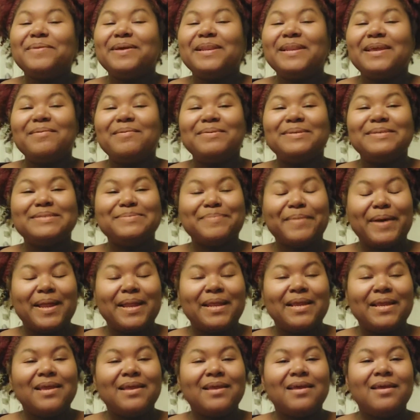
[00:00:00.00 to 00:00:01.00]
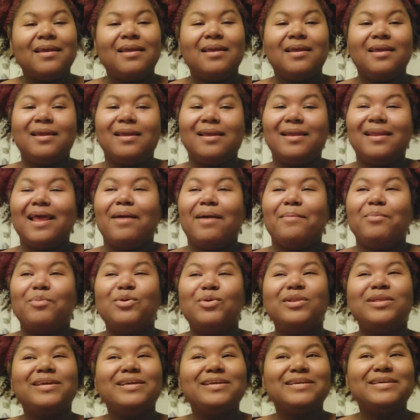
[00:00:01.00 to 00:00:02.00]
My name is Monica and I'm
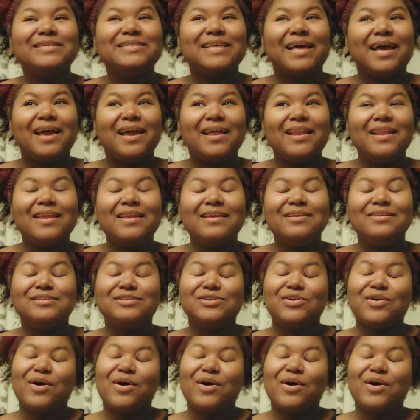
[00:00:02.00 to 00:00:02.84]
really excited.